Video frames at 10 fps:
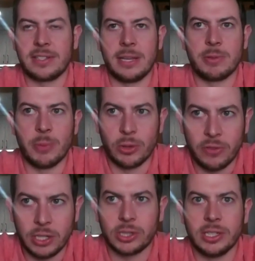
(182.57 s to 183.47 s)
the same
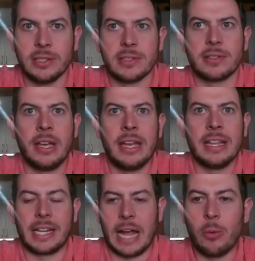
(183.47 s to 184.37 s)
motivations.
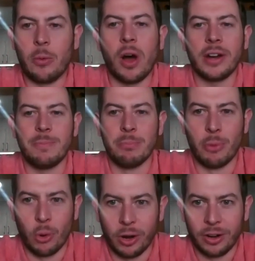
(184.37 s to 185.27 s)
Like I wanted
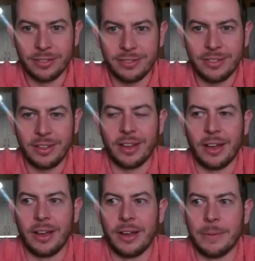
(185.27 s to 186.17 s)
more.
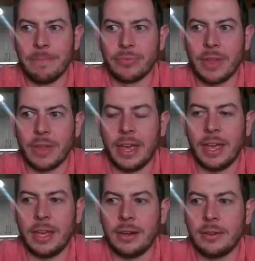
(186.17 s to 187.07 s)
Um,
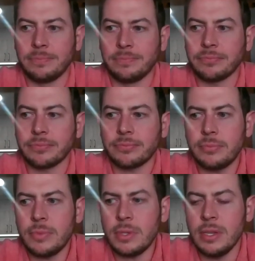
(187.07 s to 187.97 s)
and
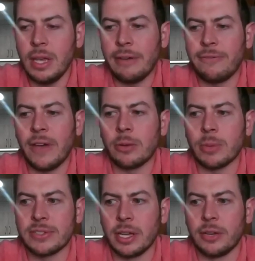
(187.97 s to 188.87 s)
I found
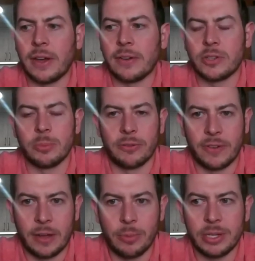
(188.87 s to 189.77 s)
myself after about
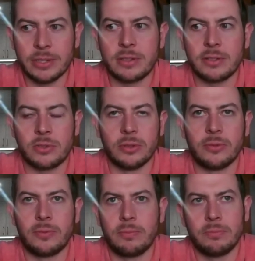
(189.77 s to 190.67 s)
five months sort of
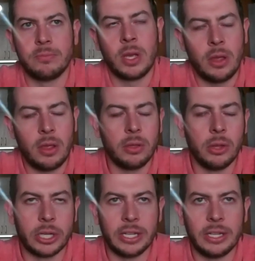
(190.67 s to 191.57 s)

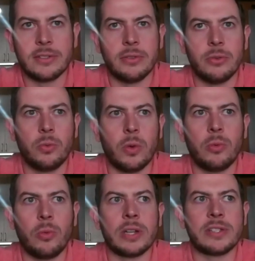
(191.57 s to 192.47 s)
looking into
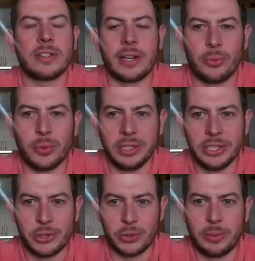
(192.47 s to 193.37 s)
what was it that I really
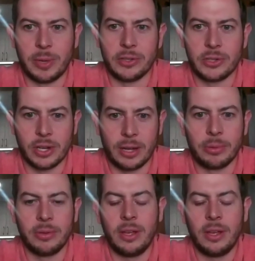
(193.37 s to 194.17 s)
enjoyed about the job.